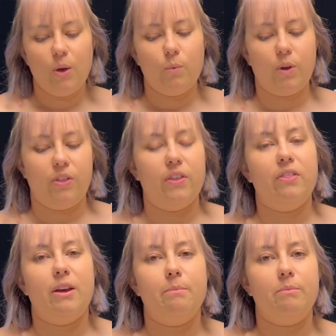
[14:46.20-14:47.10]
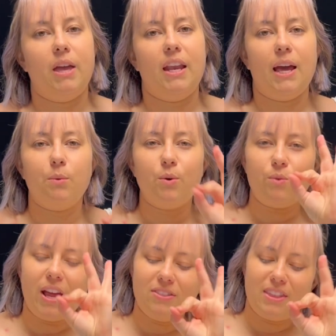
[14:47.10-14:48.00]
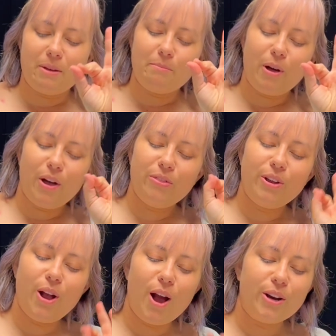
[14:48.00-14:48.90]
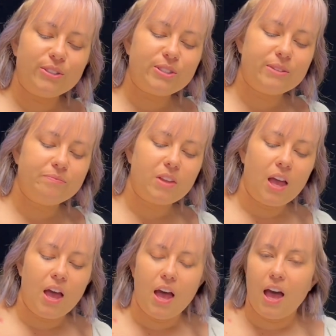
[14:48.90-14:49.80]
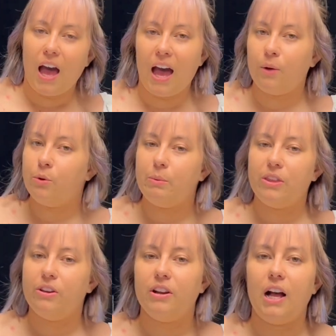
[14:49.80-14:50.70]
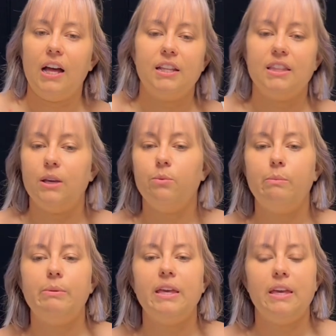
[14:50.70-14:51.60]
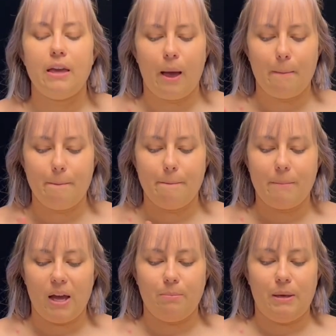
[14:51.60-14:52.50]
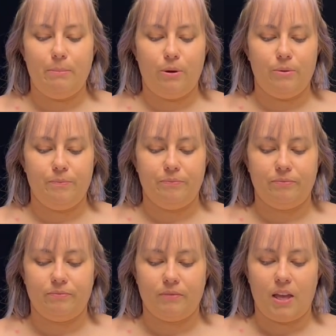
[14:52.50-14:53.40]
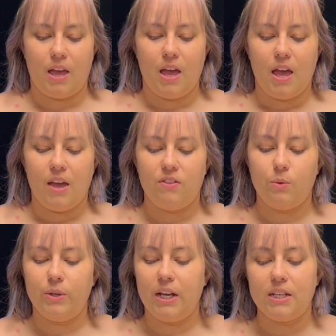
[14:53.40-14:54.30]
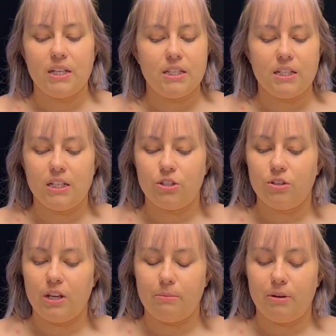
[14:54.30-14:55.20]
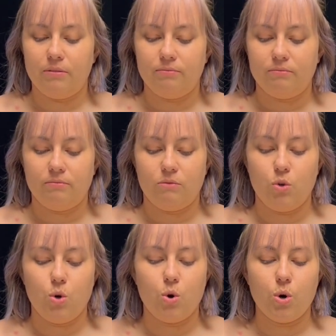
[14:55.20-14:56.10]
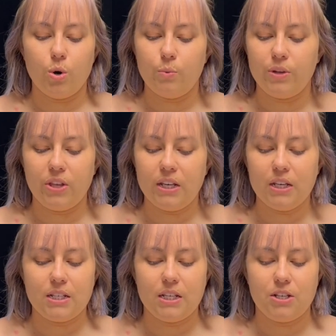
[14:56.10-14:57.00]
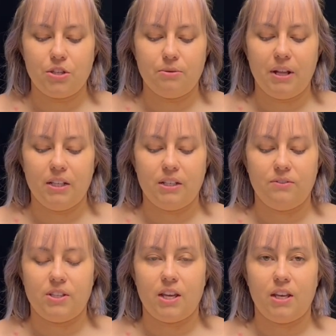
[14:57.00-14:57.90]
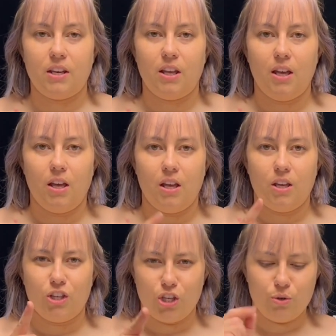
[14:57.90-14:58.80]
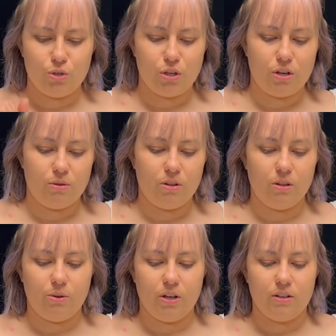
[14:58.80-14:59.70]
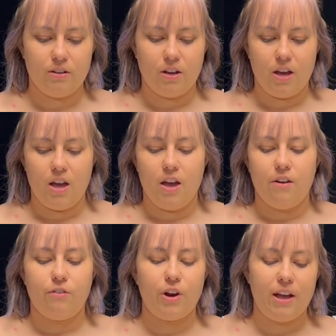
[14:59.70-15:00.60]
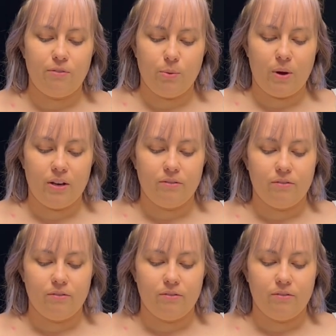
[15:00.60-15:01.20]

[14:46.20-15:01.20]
within them, and I will write them on their hearts. I will be their God, and they will be my people. And they will not need to teach their neighbor, nor will they need to teach their relative, saying, You should know the Lord. For everyone,